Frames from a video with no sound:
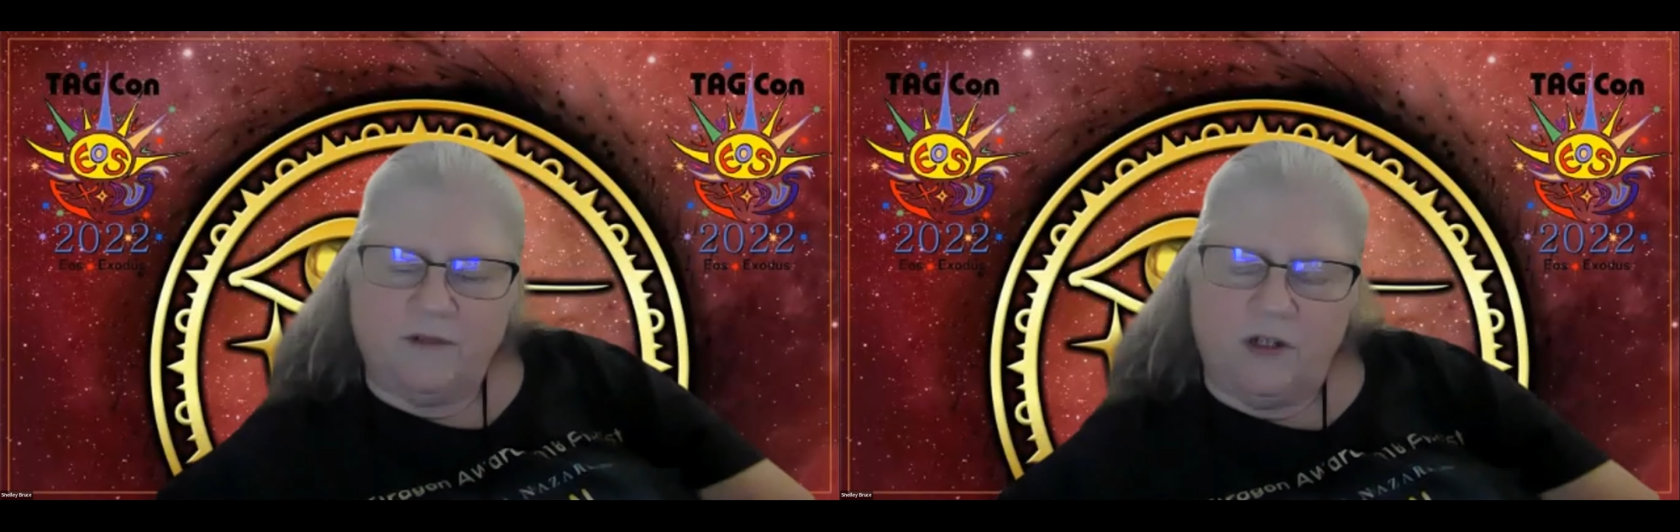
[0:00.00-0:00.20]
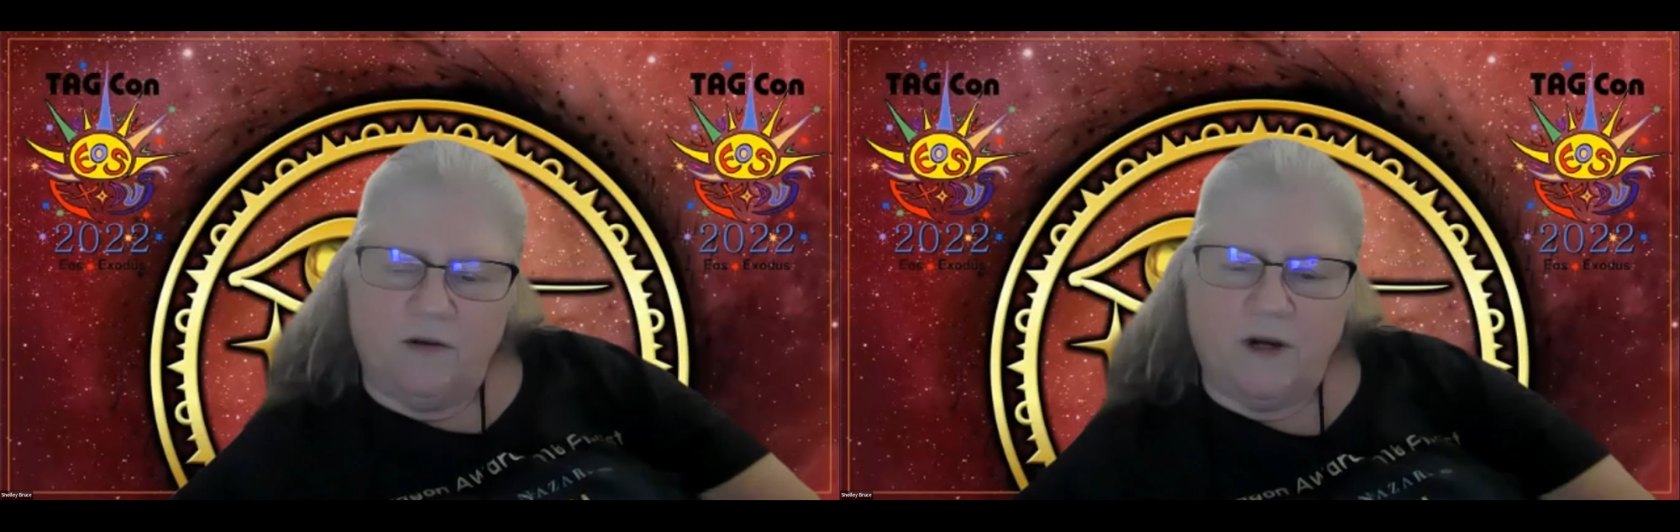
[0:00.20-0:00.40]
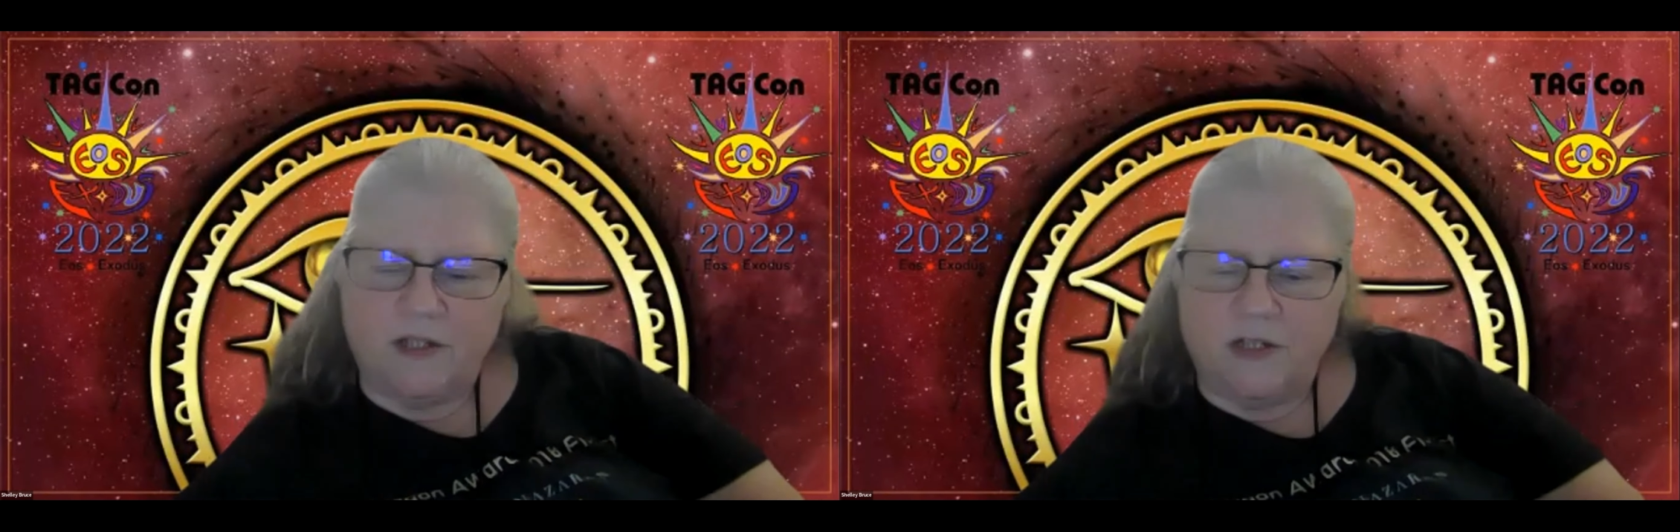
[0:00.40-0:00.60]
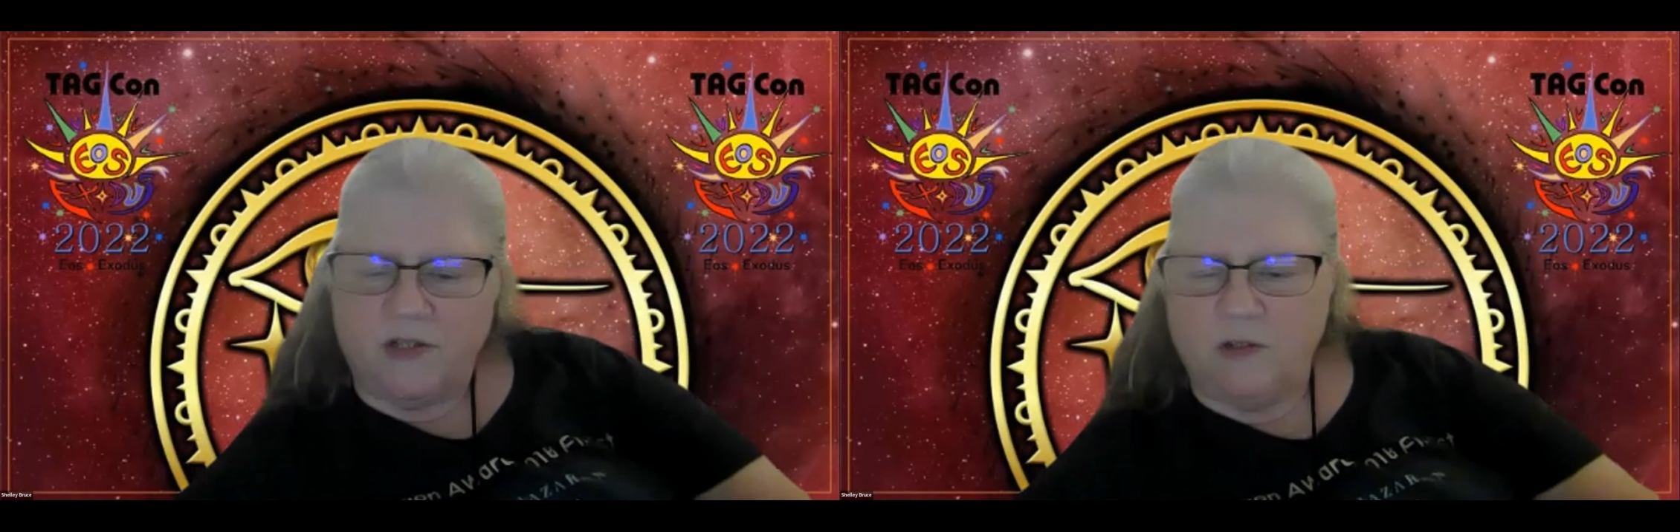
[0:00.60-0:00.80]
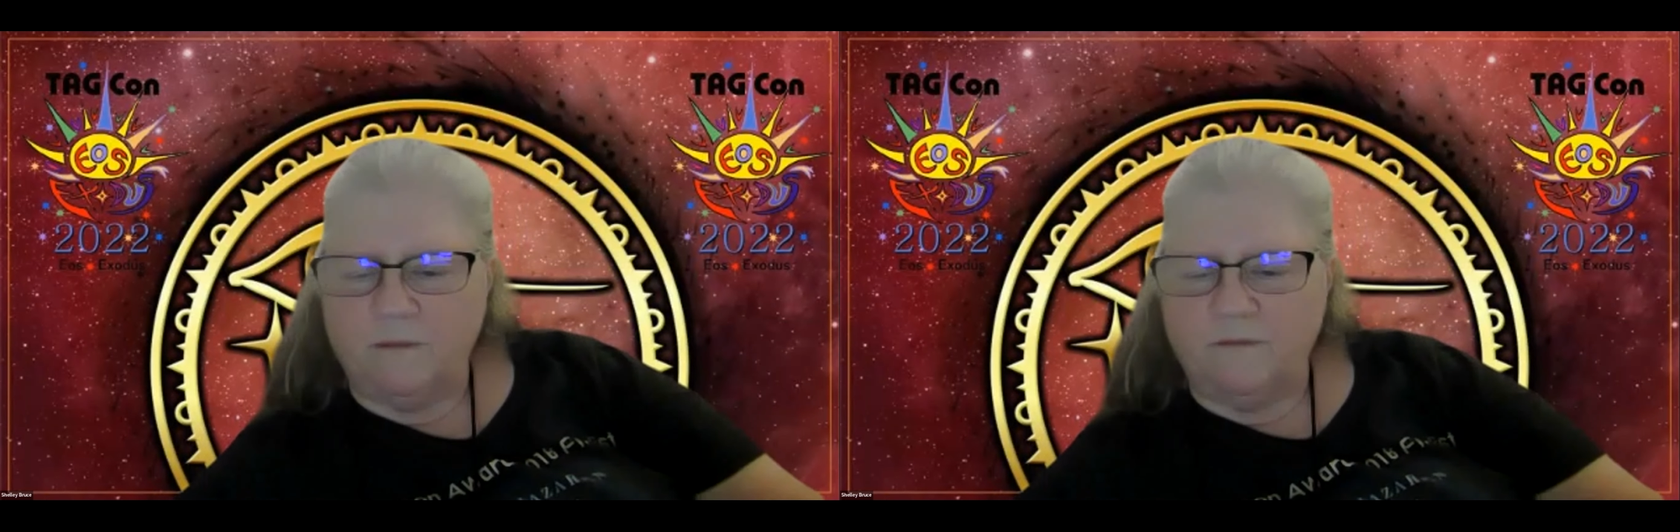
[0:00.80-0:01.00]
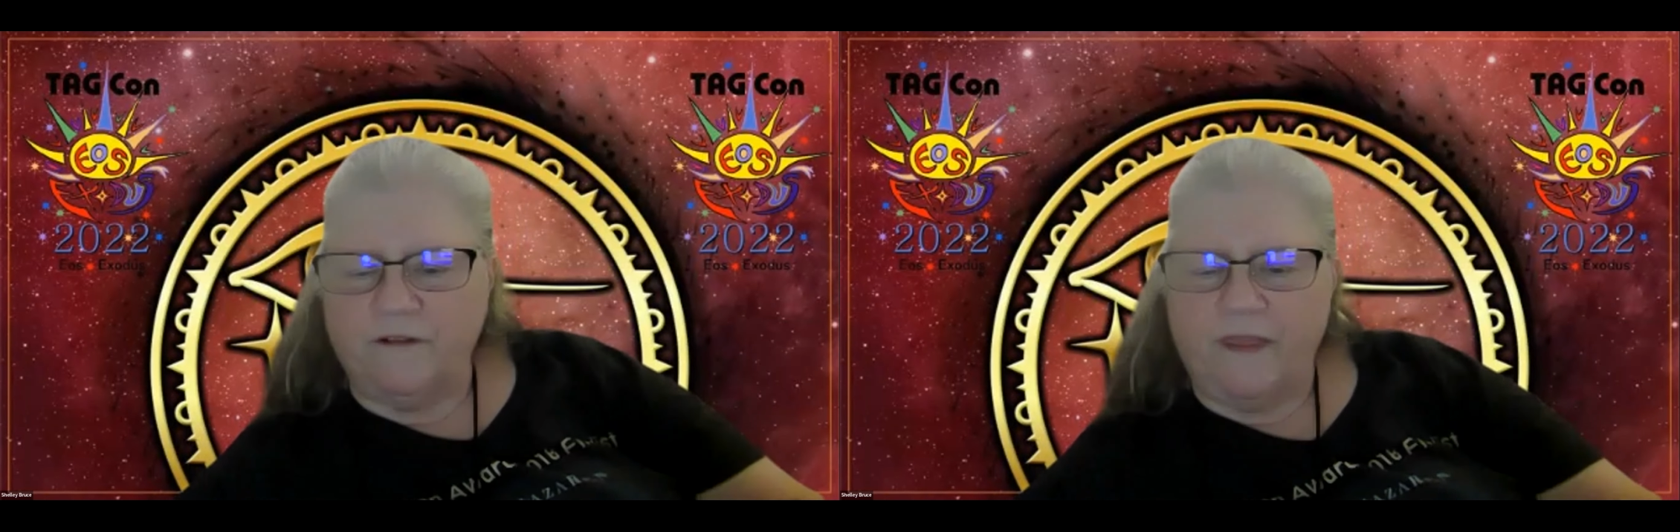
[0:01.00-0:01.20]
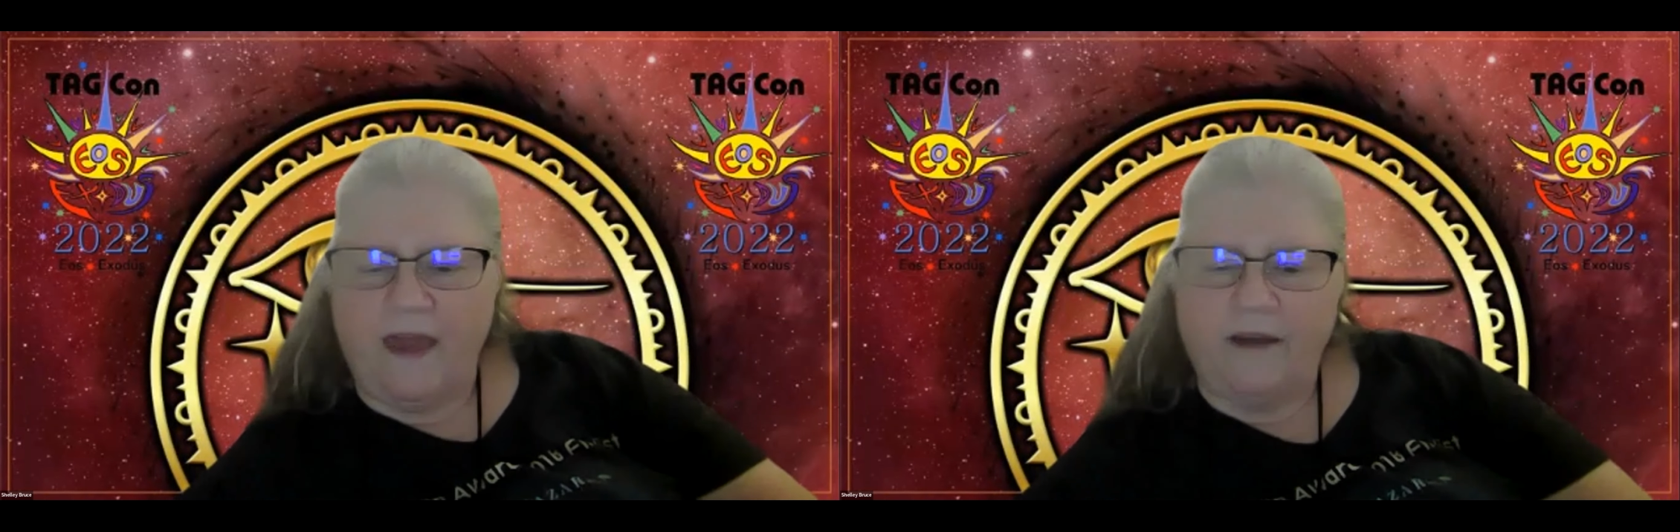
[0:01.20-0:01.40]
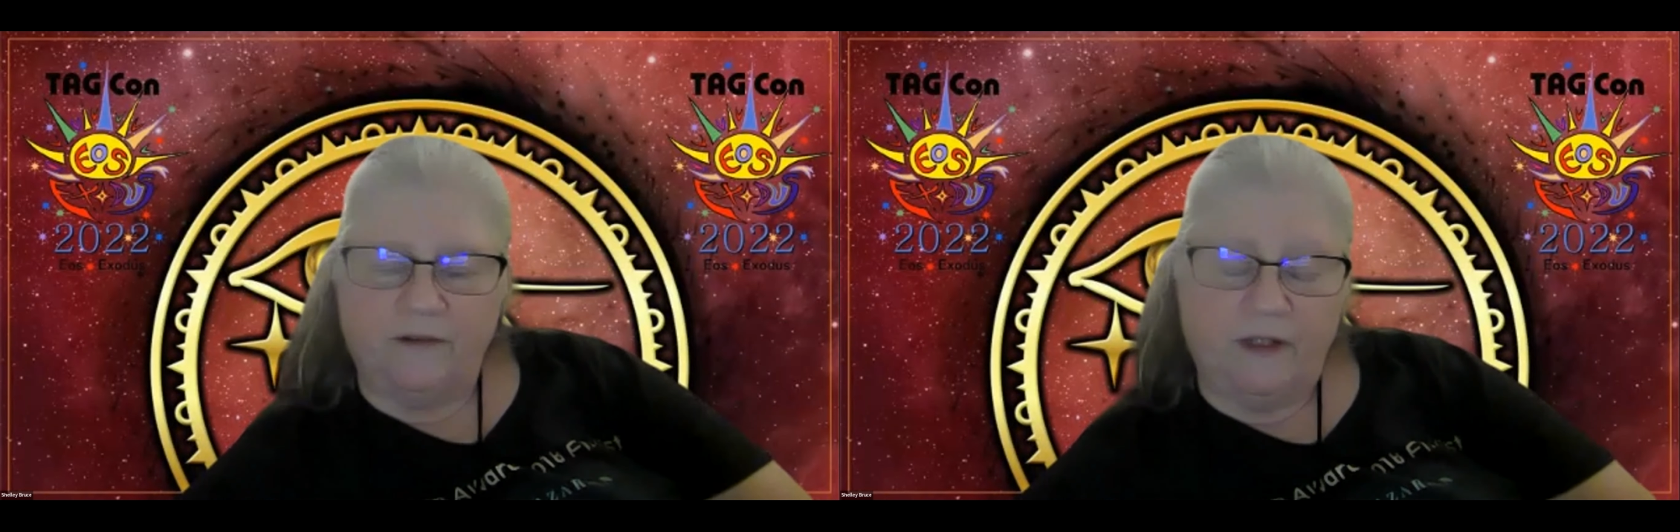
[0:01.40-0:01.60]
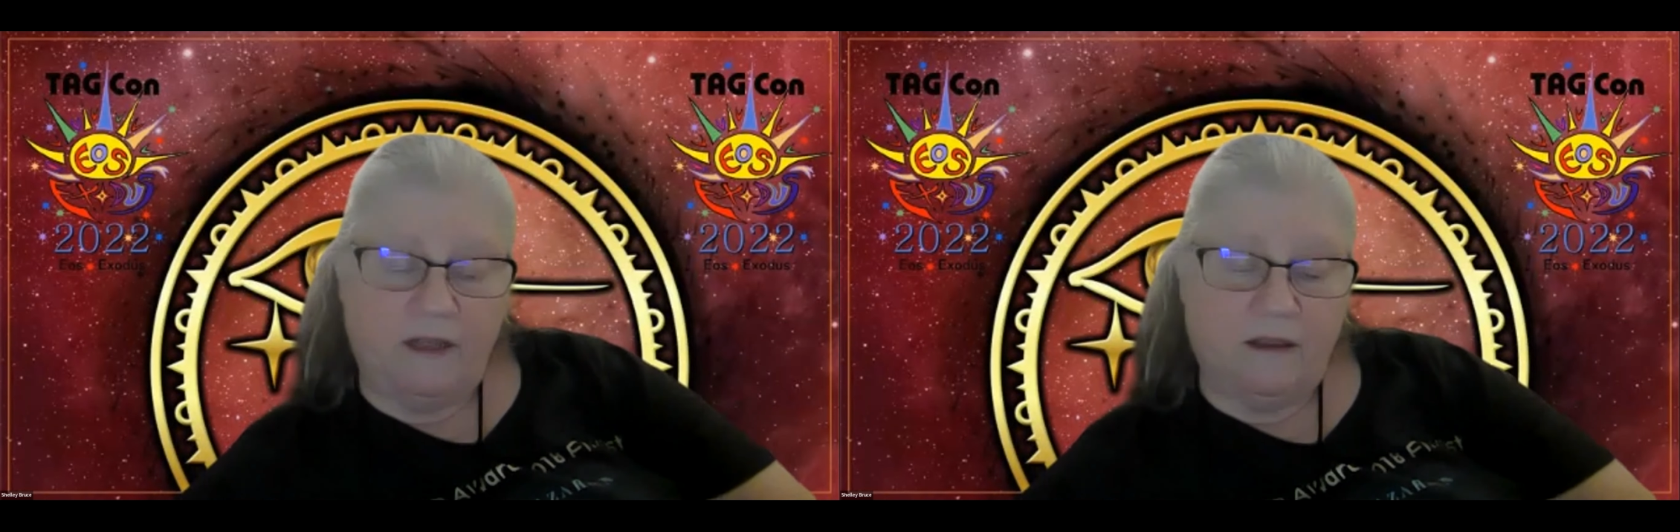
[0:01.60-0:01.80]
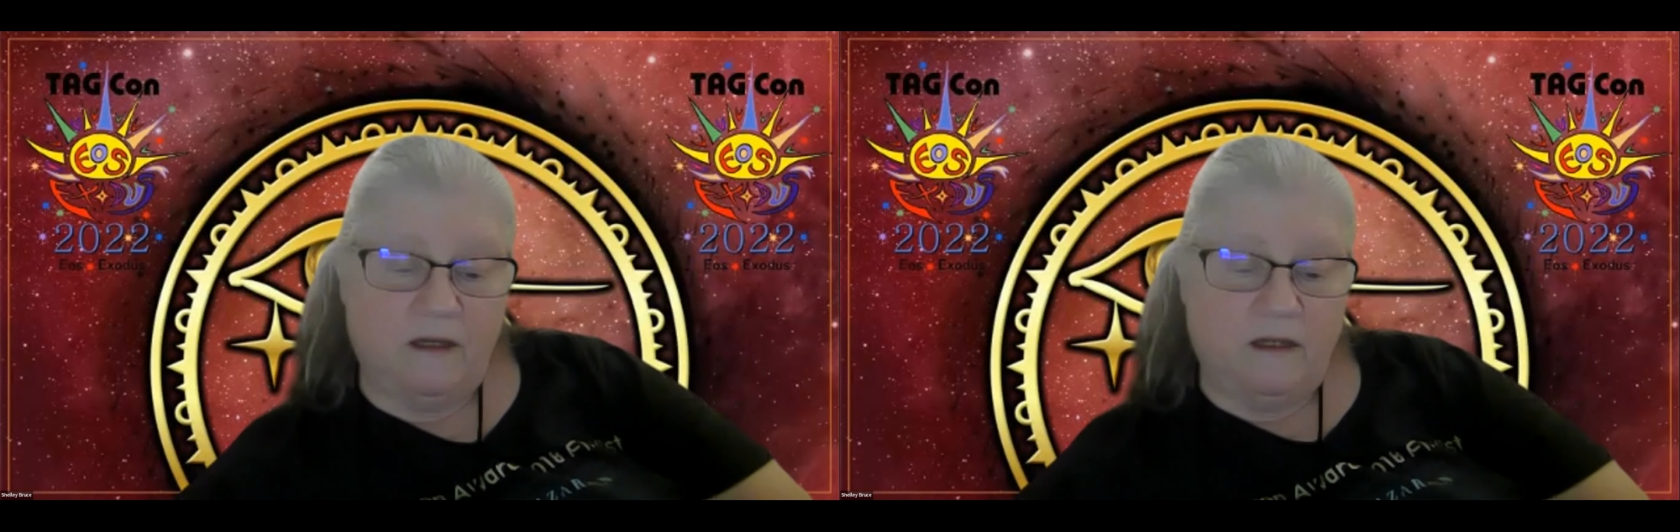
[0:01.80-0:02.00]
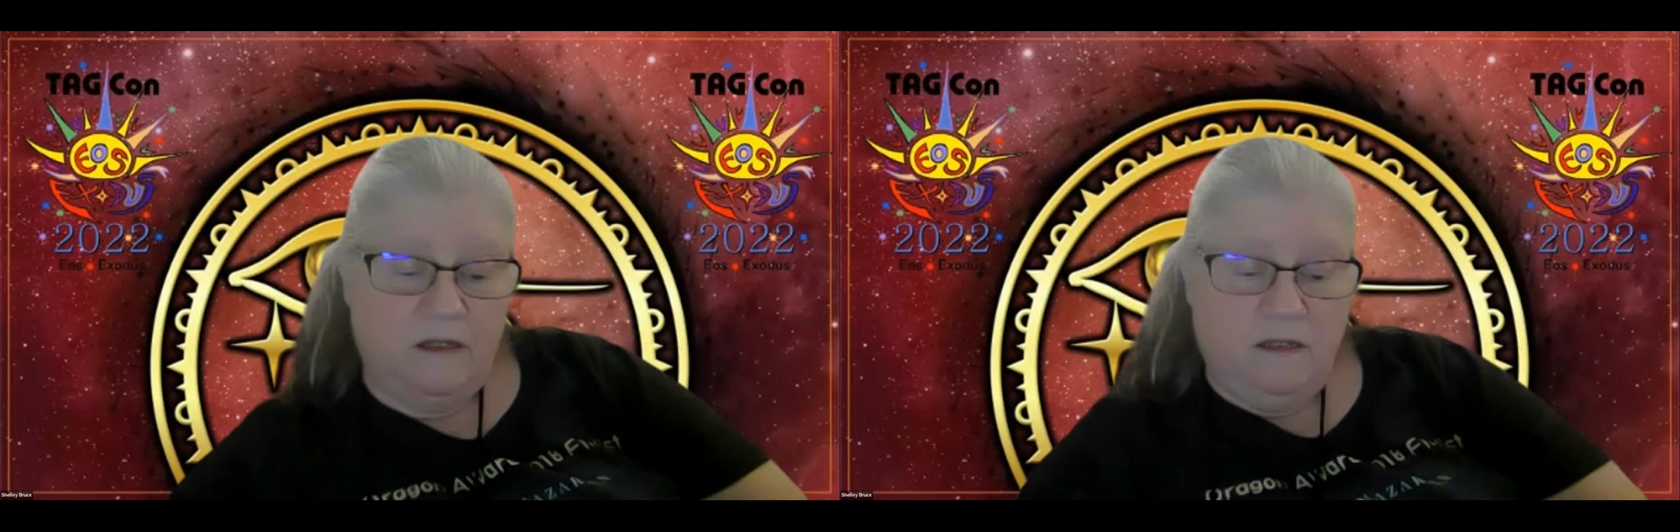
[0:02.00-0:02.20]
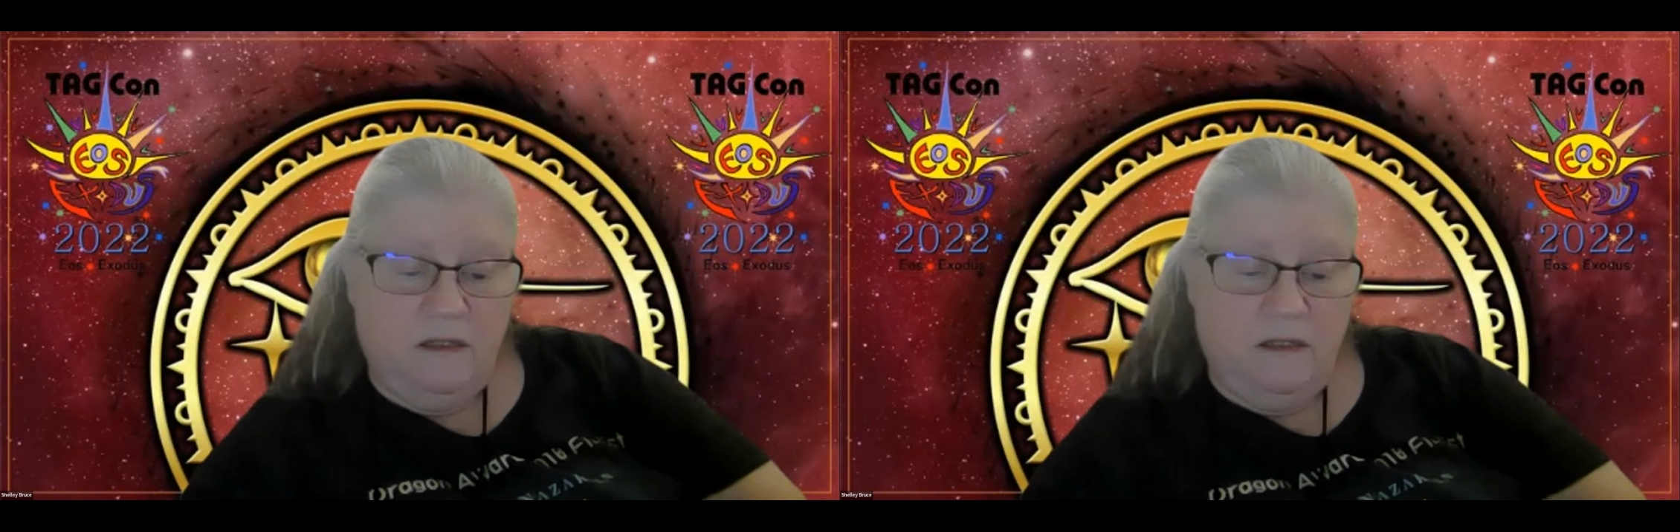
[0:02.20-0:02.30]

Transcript: to go on to Zoom for that or anything.